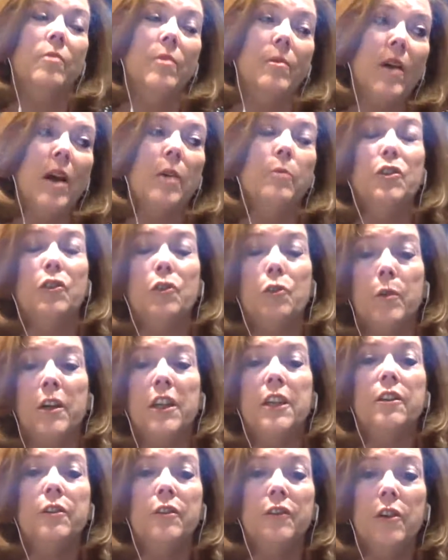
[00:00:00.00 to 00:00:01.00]
I was 20
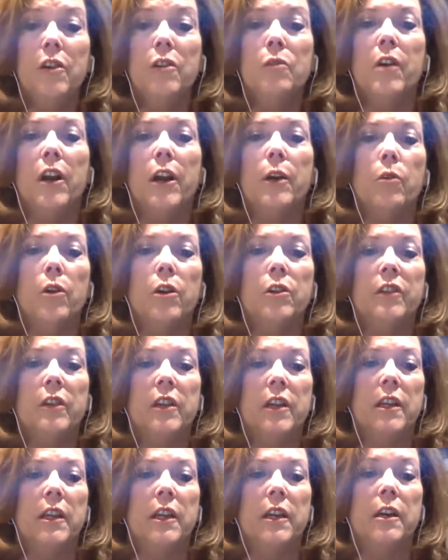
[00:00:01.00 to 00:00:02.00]
years old when I worked
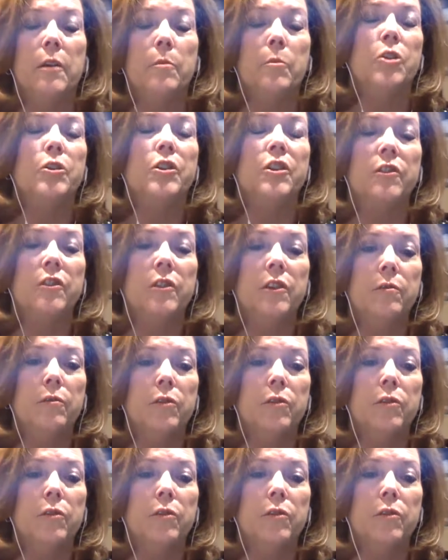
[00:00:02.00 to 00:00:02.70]
in an emergency